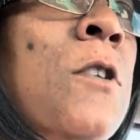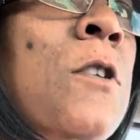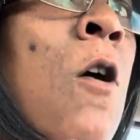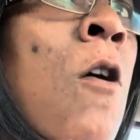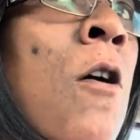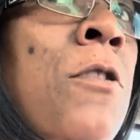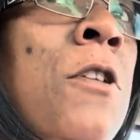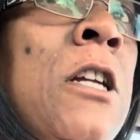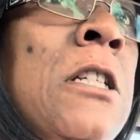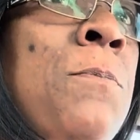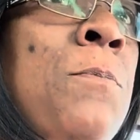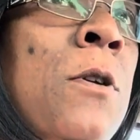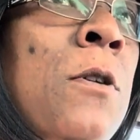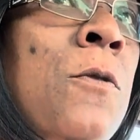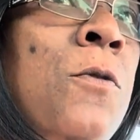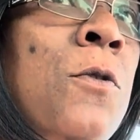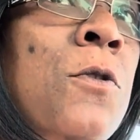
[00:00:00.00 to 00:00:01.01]
All these
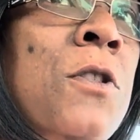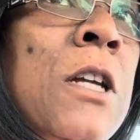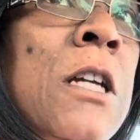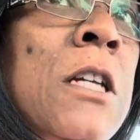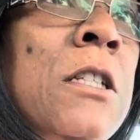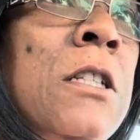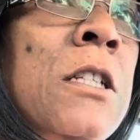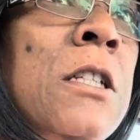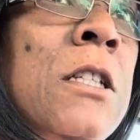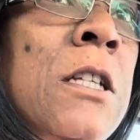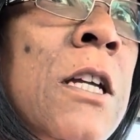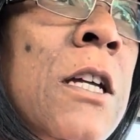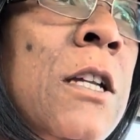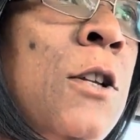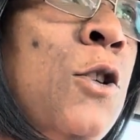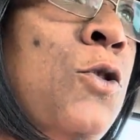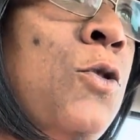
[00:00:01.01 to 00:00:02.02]
beautiful things to see
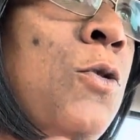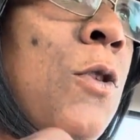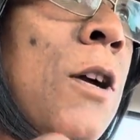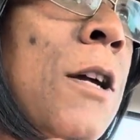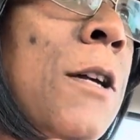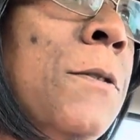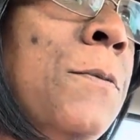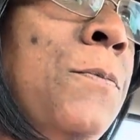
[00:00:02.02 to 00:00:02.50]
in Detroit,